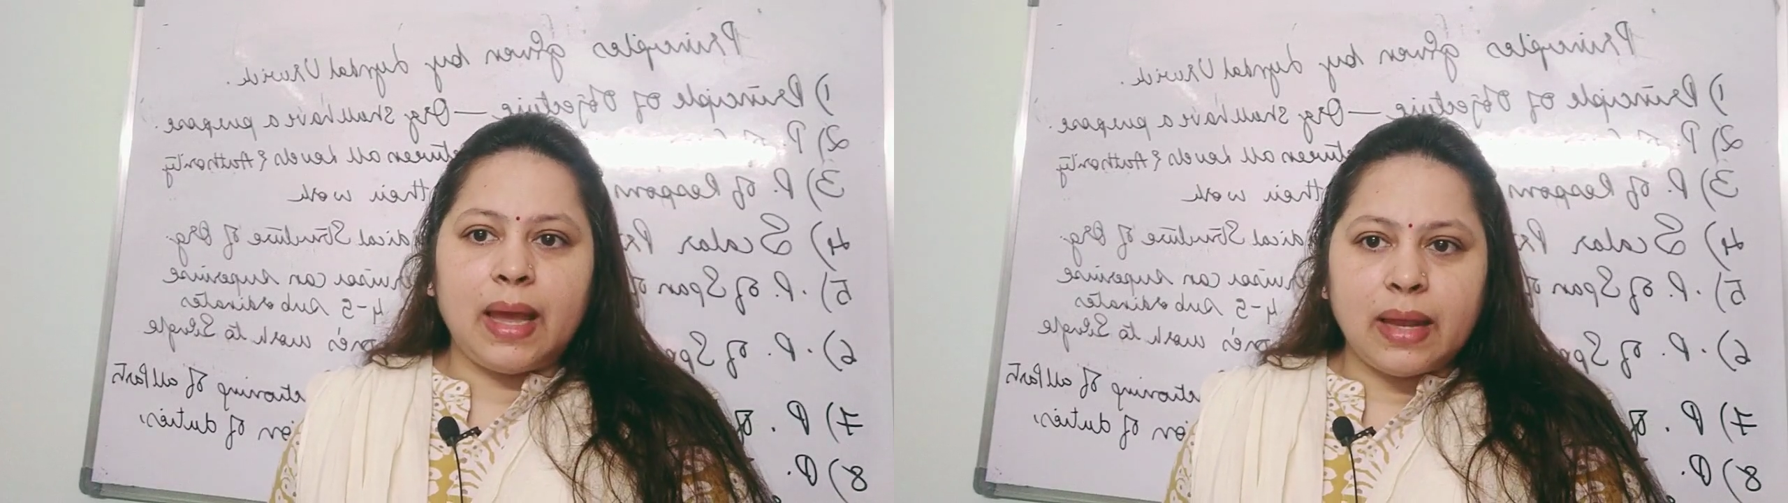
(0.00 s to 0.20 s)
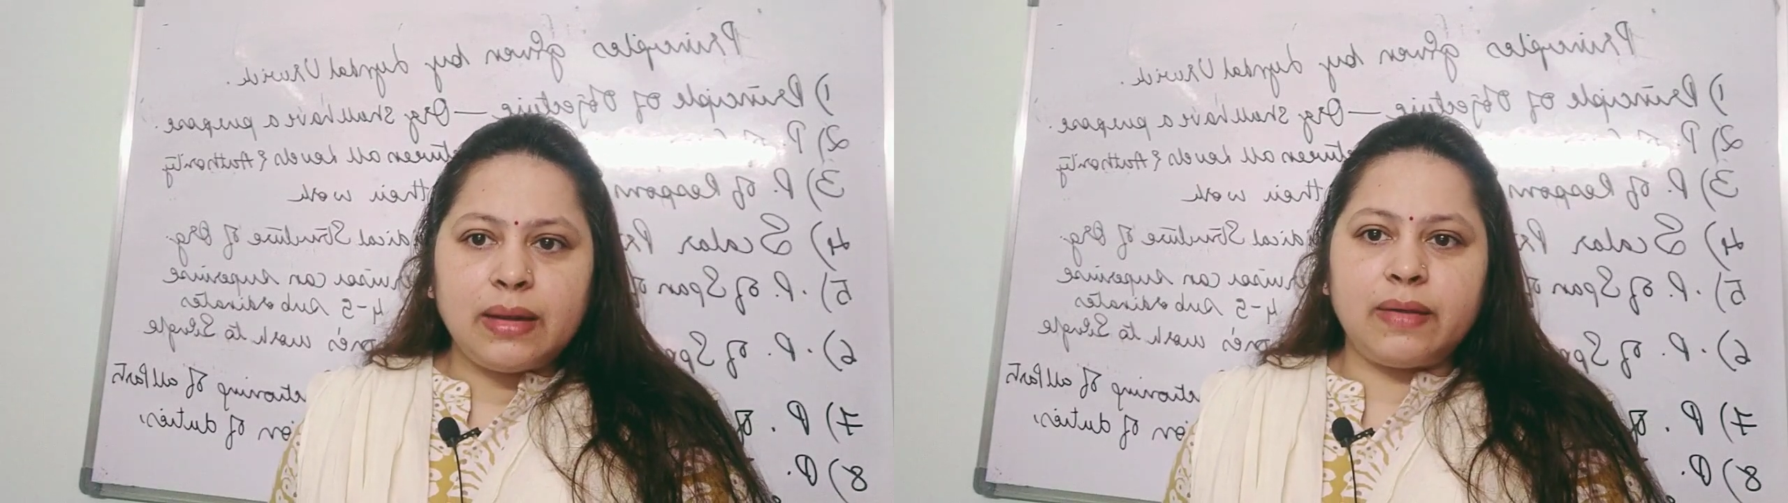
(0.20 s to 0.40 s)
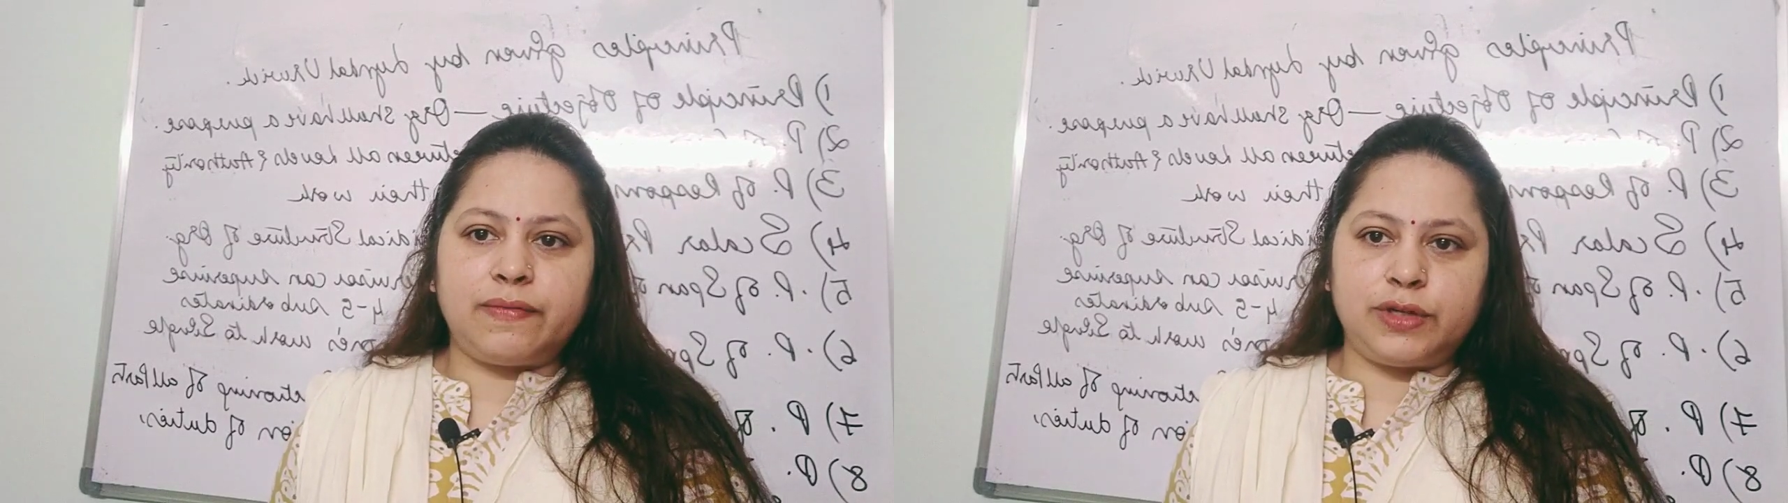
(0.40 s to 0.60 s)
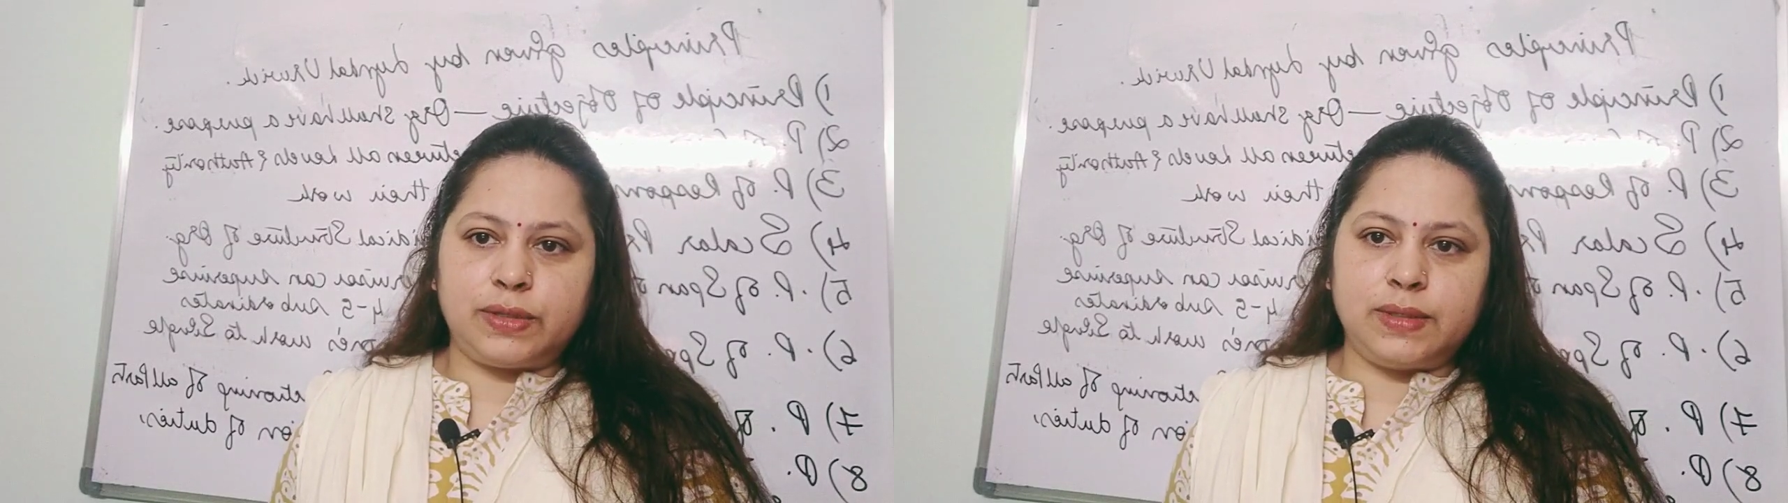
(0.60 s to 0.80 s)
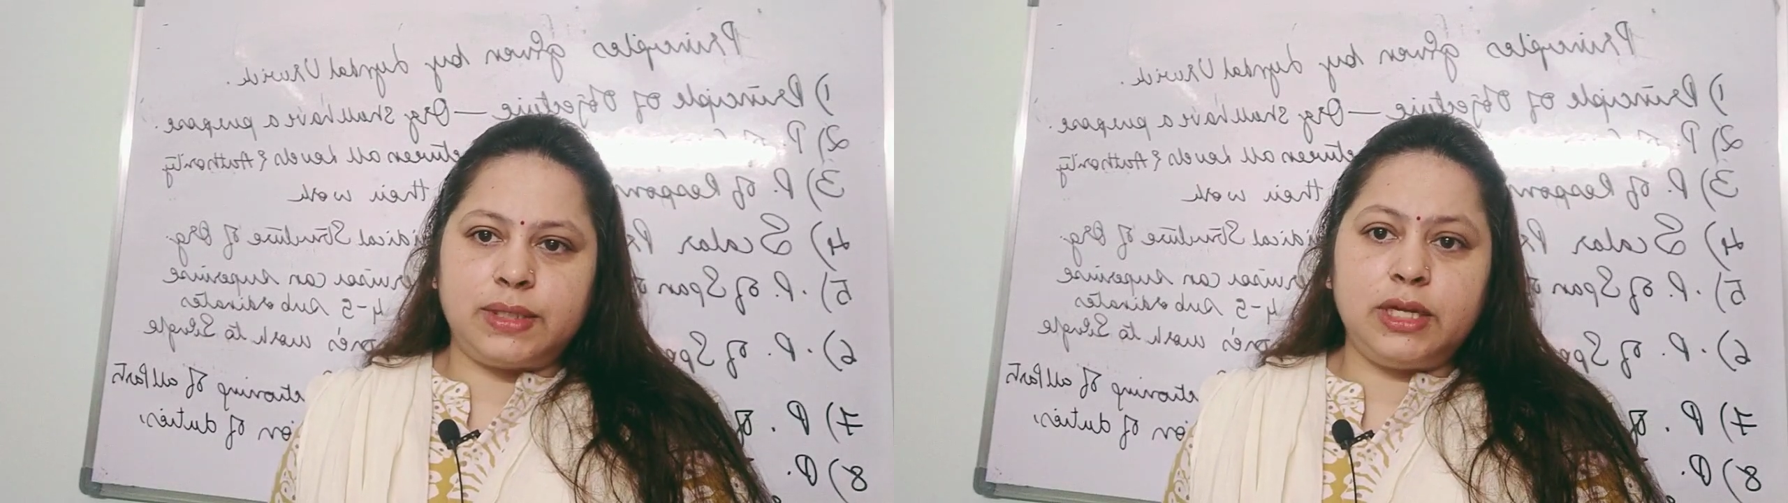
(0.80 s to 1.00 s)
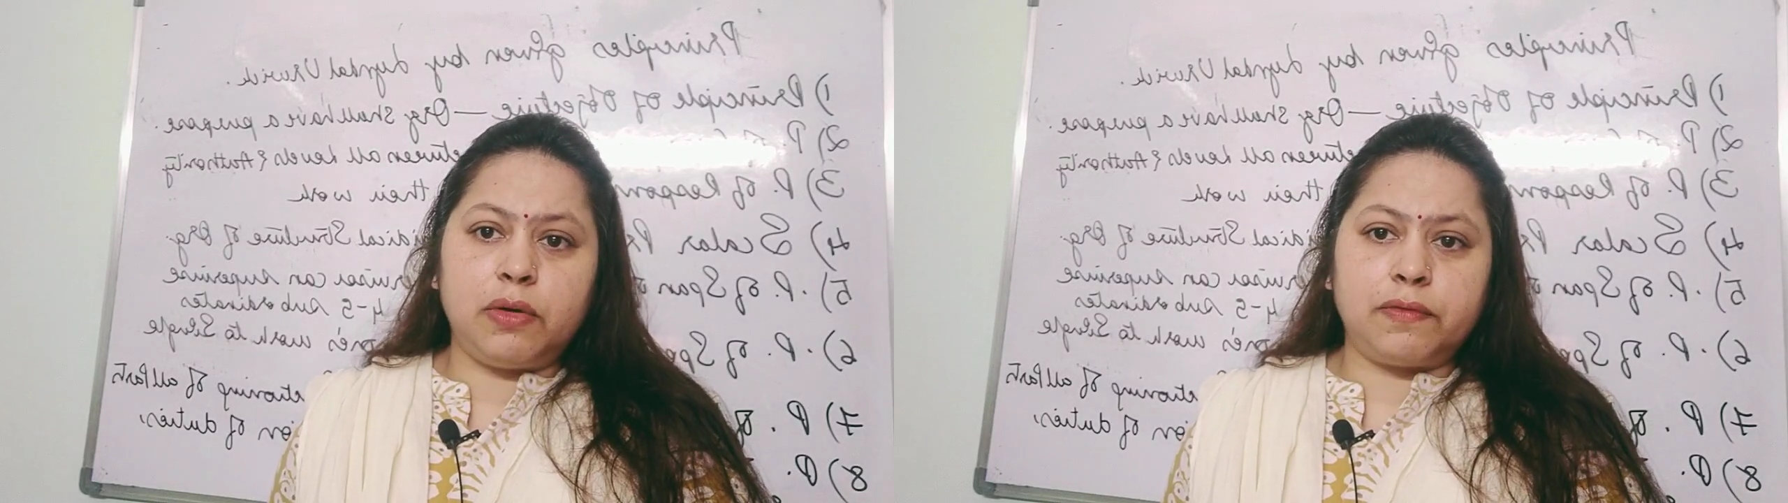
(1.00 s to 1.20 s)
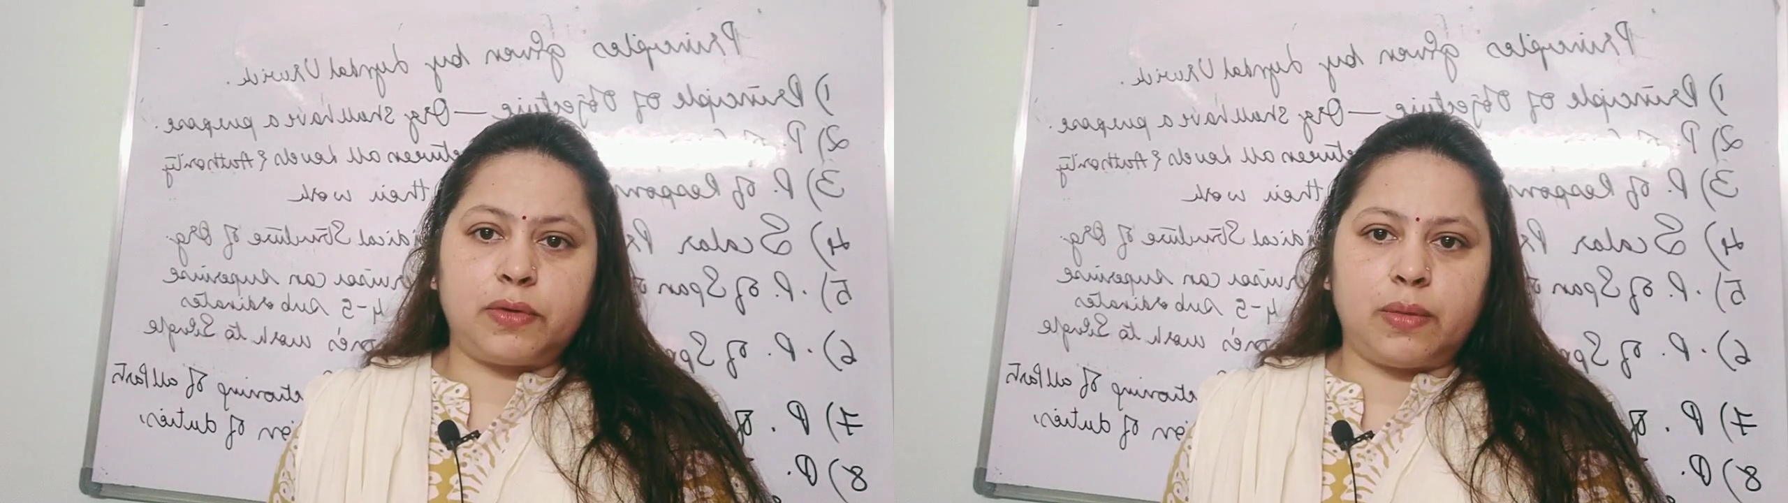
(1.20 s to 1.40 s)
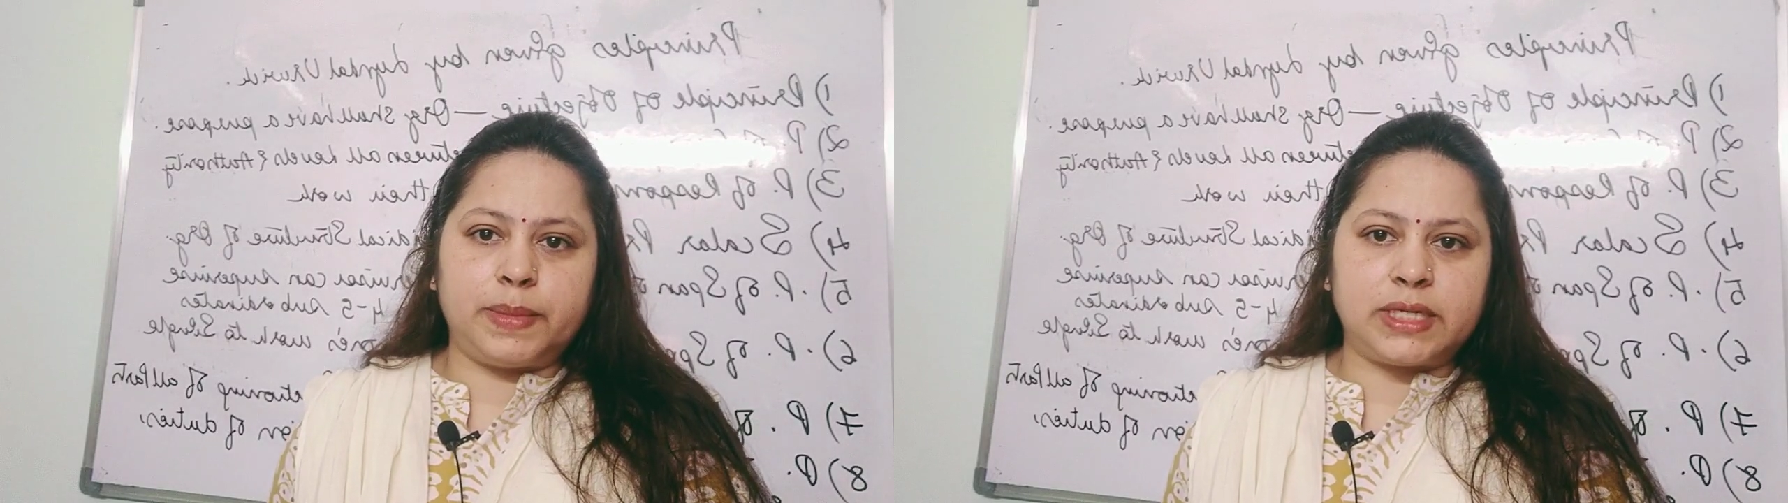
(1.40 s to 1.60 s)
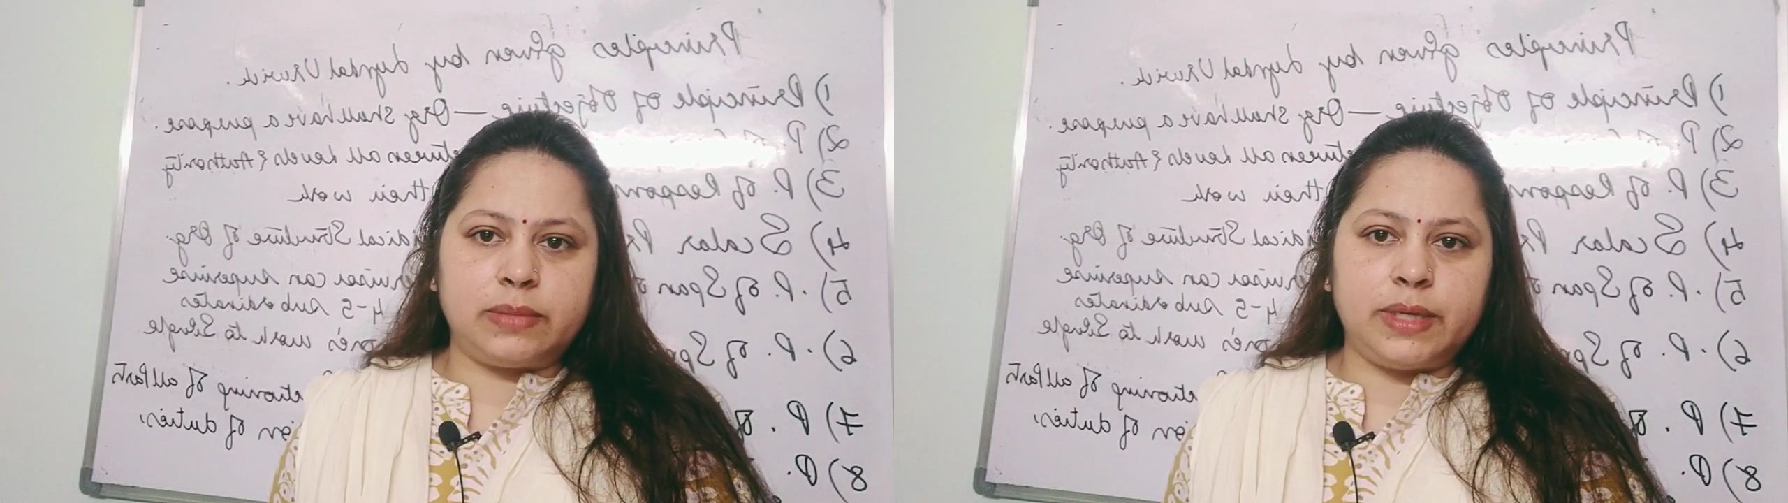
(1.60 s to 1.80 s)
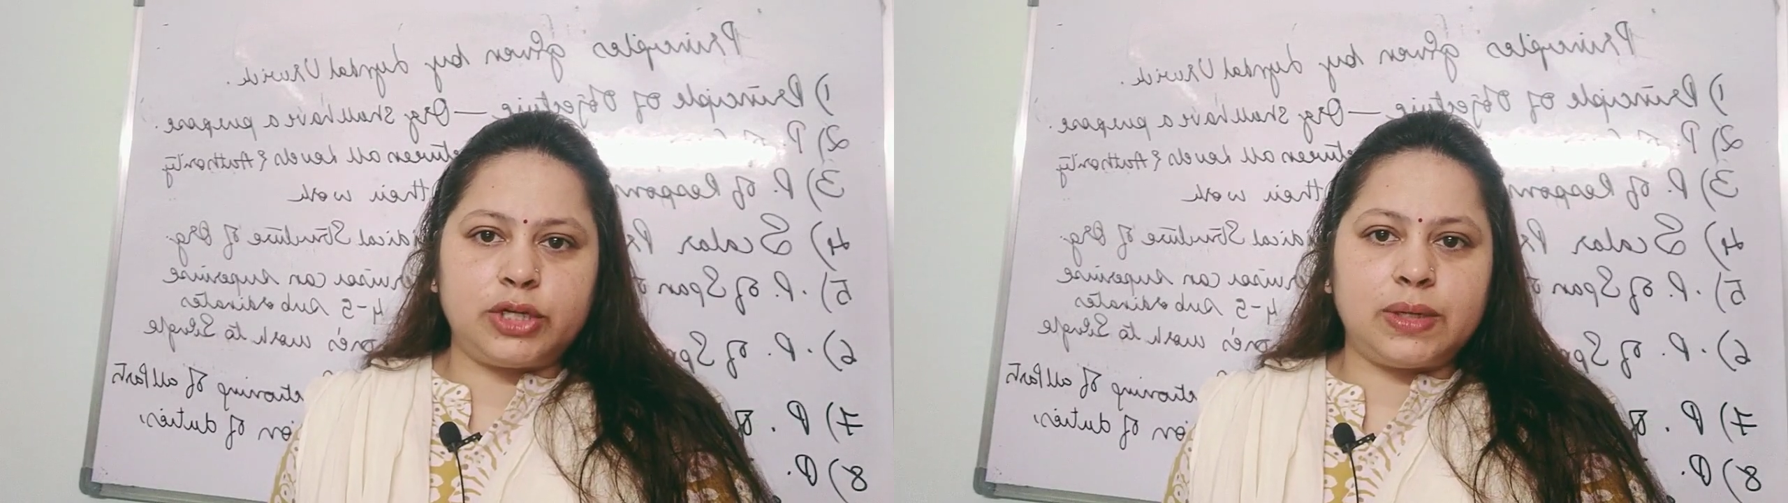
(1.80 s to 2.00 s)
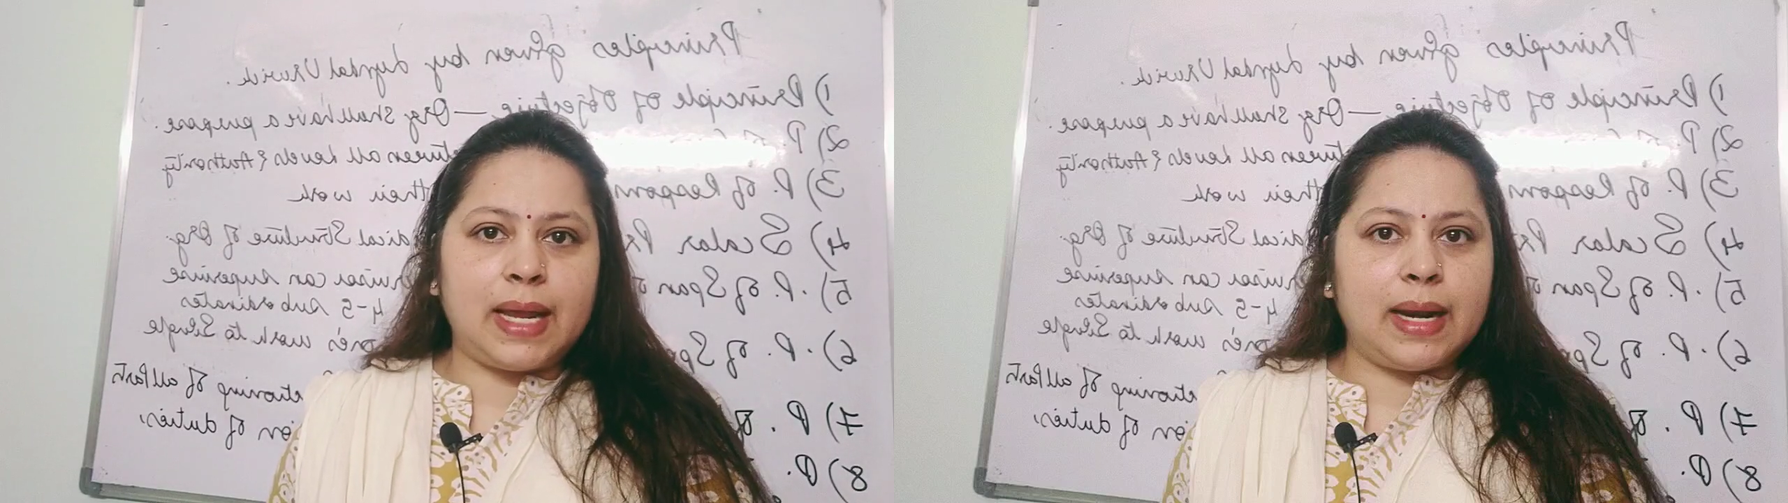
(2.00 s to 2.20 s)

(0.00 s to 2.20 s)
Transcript: and efficiency of crop estimation